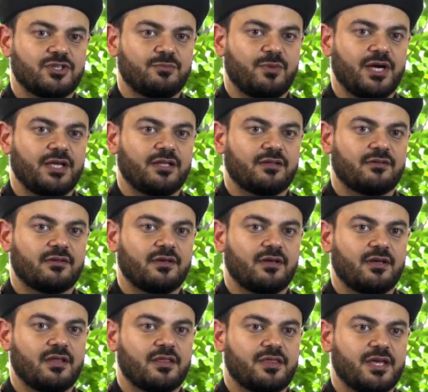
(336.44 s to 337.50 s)
might
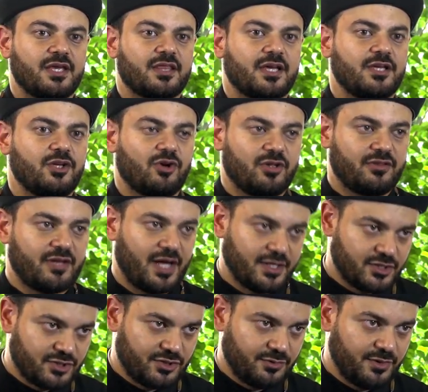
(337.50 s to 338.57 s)
think that you're
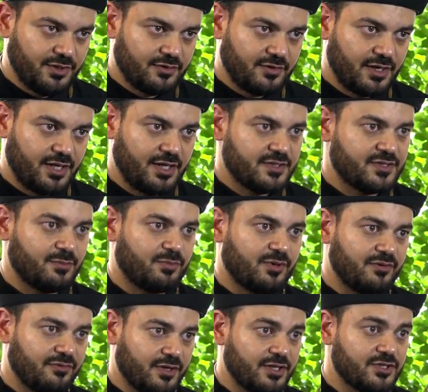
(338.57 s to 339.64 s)
attached to it and it's a
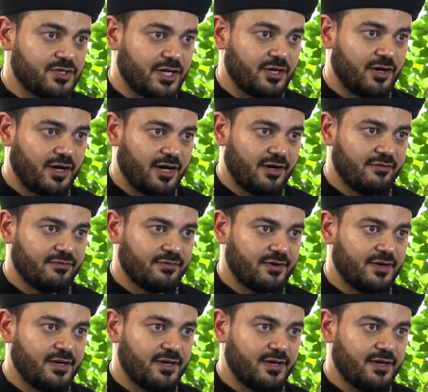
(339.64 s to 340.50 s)
privilege that you have.